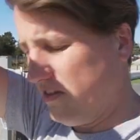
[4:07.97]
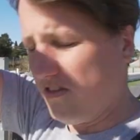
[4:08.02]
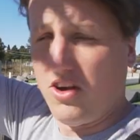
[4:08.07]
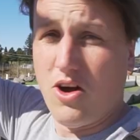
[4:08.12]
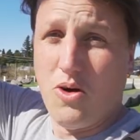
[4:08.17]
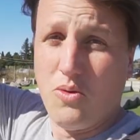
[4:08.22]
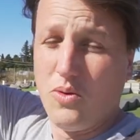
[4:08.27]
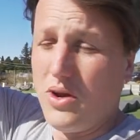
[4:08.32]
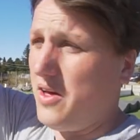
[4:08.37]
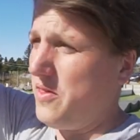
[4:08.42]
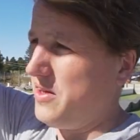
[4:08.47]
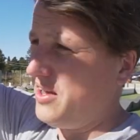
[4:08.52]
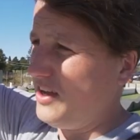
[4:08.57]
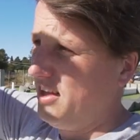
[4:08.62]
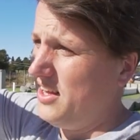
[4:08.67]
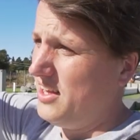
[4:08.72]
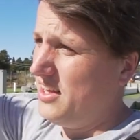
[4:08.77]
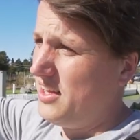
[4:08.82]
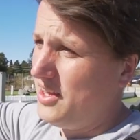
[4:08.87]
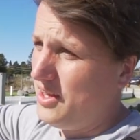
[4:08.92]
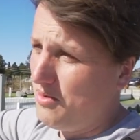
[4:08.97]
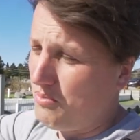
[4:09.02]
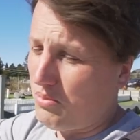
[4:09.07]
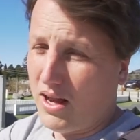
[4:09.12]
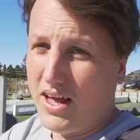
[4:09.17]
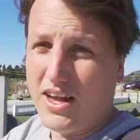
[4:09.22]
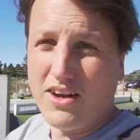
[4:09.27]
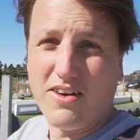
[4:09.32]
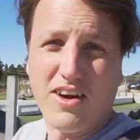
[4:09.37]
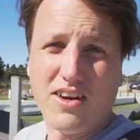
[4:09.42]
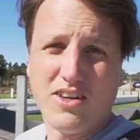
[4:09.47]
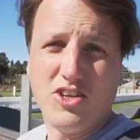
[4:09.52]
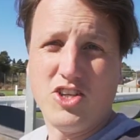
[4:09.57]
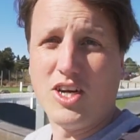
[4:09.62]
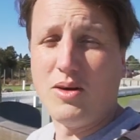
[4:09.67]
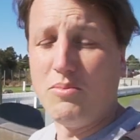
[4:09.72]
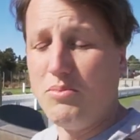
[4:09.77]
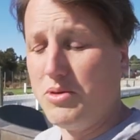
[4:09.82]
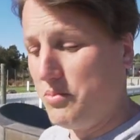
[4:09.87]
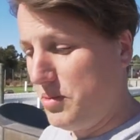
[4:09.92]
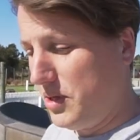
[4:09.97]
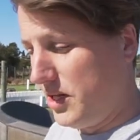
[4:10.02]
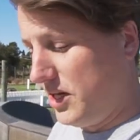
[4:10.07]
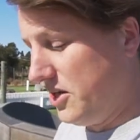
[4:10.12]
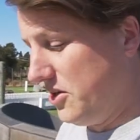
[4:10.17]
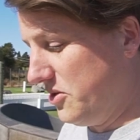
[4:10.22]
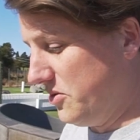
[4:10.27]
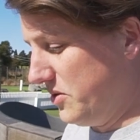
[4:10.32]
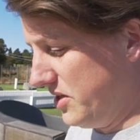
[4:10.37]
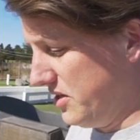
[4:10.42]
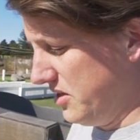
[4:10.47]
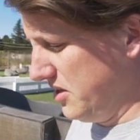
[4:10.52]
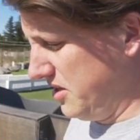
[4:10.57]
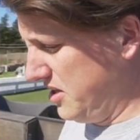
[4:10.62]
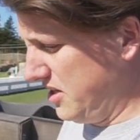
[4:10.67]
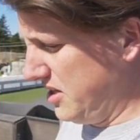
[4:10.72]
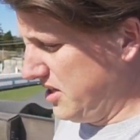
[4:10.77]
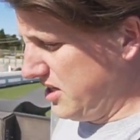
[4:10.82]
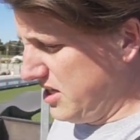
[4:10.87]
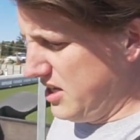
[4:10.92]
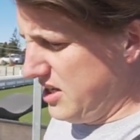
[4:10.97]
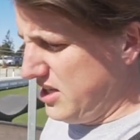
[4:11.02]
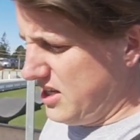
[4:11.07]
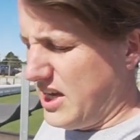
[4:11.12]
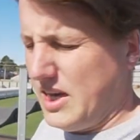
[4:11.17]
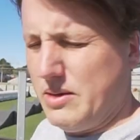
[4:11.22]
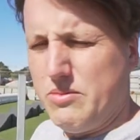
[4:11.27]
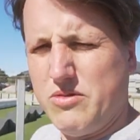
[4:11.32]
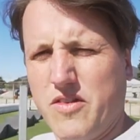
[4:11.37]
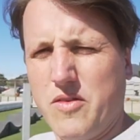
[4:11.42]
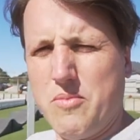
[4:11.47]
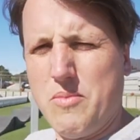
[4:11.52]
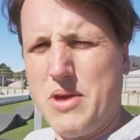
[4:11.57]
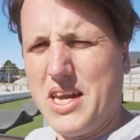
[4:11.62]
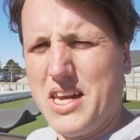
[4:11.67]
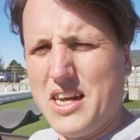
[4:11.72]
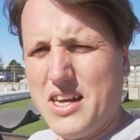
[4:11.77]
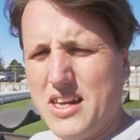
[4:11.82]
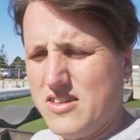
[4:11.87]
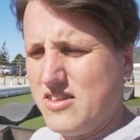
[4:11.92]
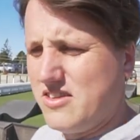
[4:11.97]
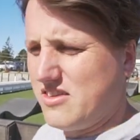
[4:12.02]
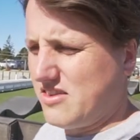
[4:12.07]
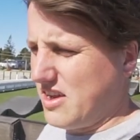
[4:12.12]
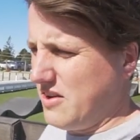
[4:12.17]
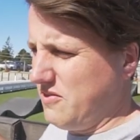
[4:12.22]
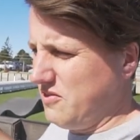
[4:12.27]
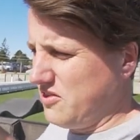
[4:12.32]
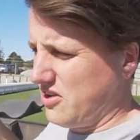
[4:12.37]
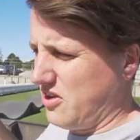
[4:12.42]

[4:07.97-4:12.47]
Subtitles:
There's a whole nother playground and jumping pillow and heaps of amenities and stuff.